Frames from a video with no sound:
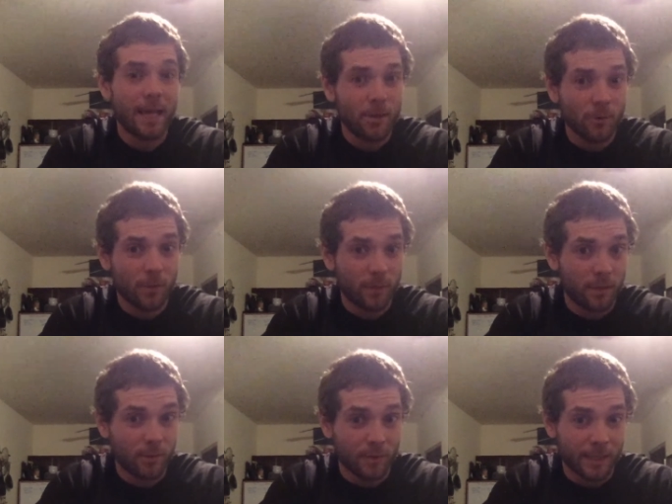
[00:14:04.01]
angry with
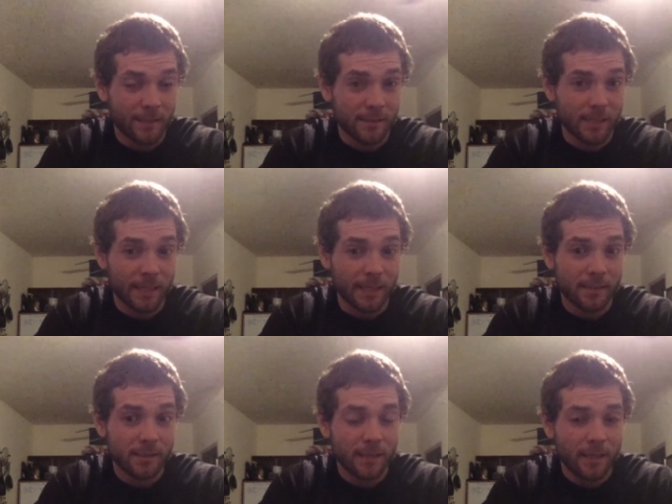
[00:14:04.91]
the United
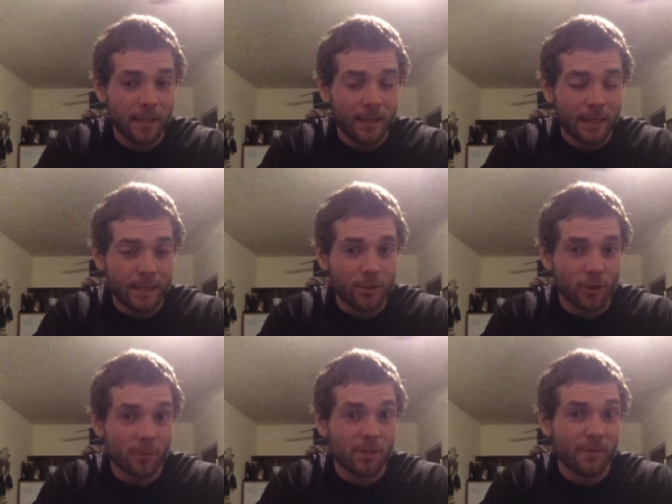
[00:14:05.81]
States in
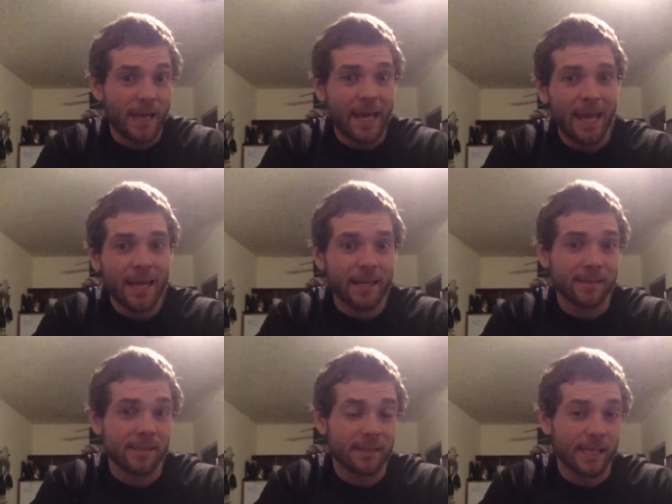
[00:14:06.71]
terms of
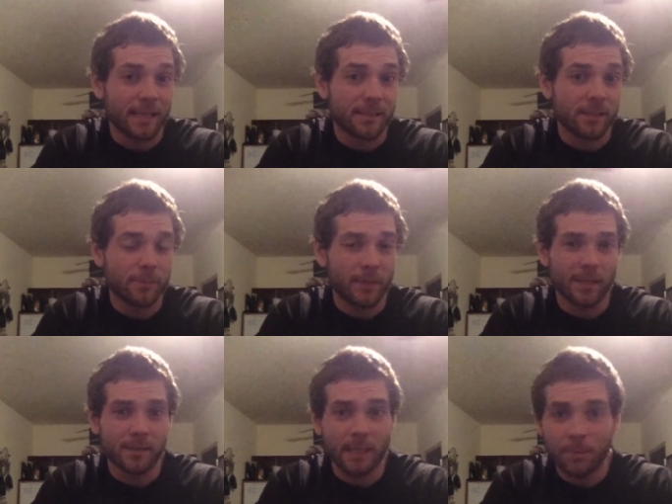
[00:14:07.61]
annexing Texas
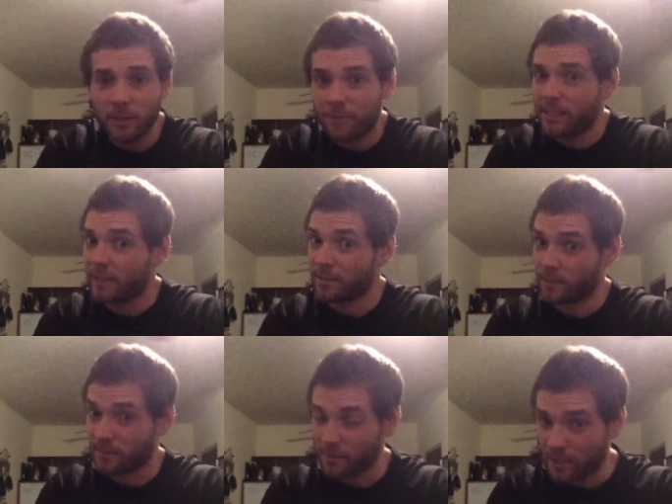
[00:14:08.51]
because they believe
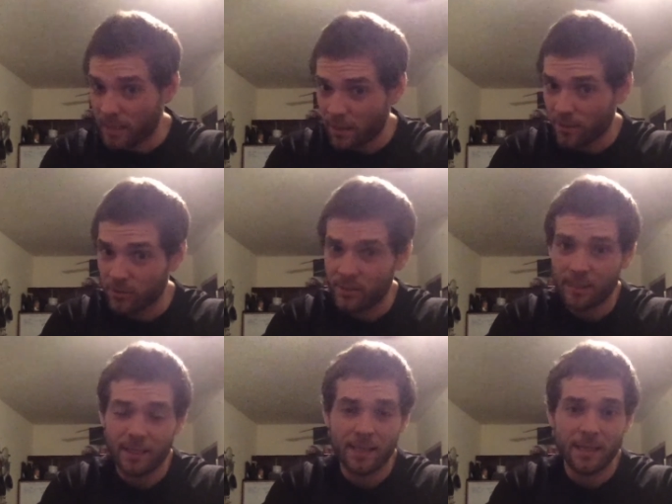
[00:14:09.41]
Texas is theirs
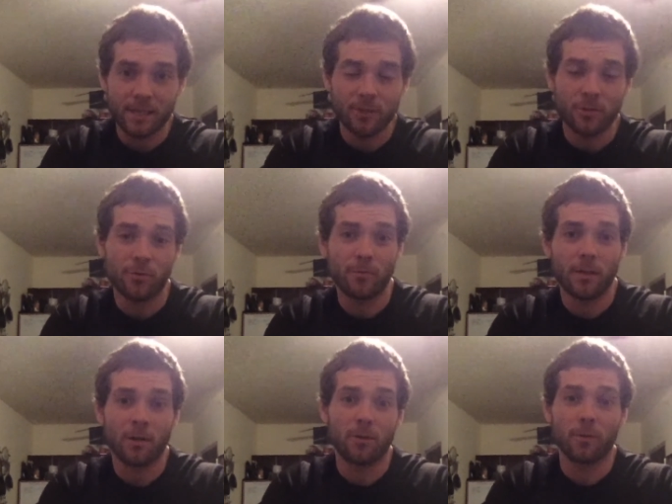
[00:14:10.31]
into
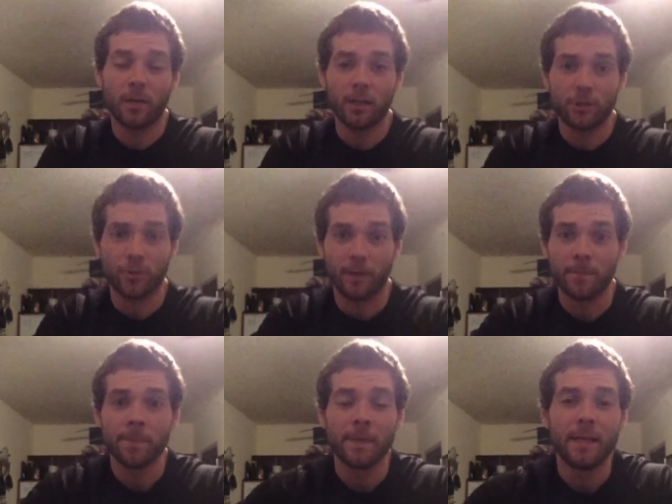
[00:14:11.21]
their own country.
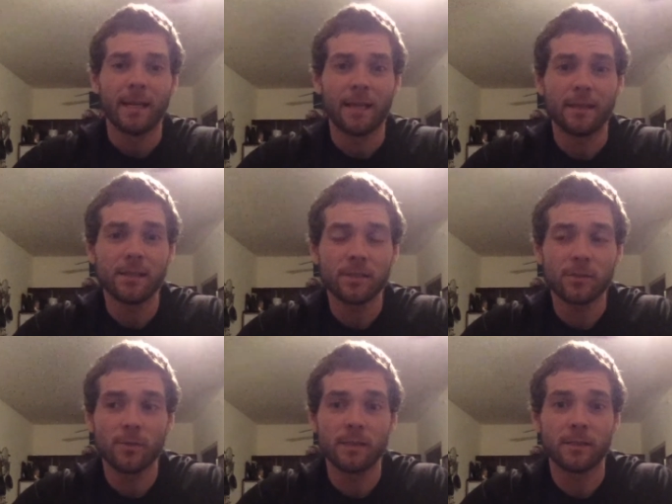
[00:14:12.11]
And this is
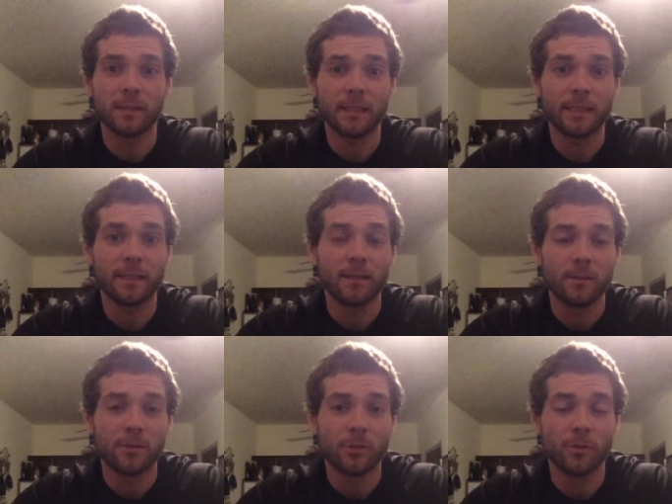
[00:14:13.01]
going to lead
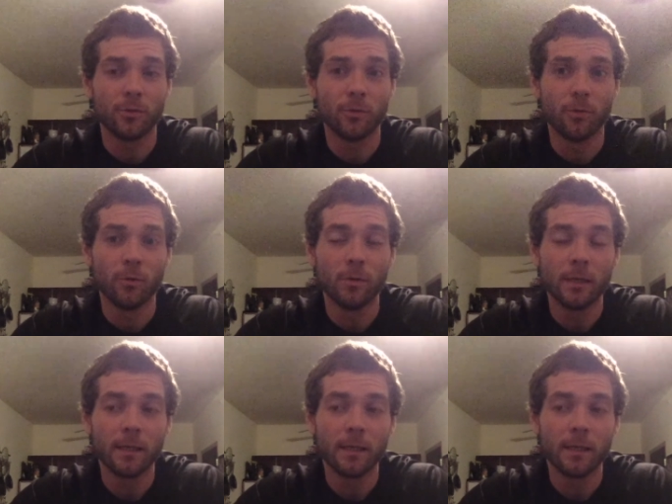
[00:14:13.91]
to